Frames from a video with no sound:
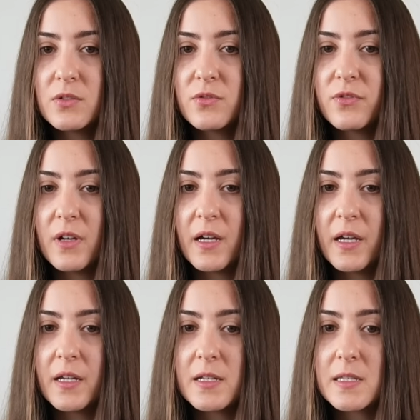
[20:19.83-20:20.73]
to
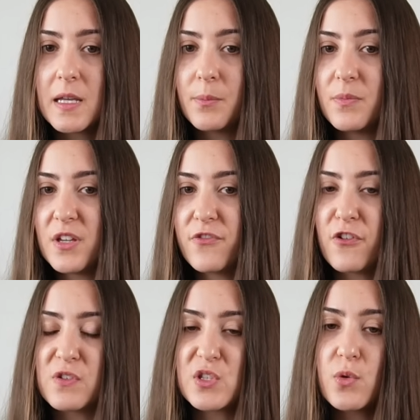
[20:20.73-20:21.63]
find some
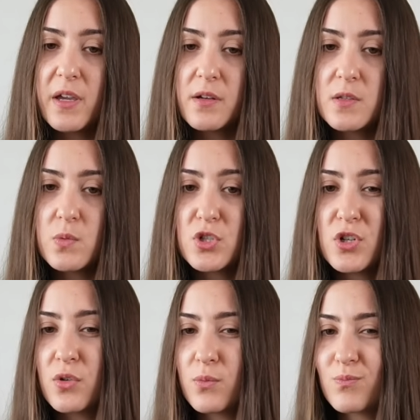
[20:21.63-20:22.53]
different squares, which
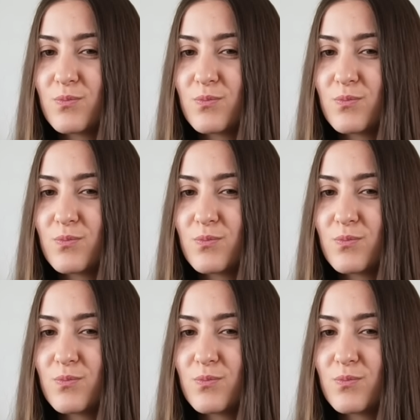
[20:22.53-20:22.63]
are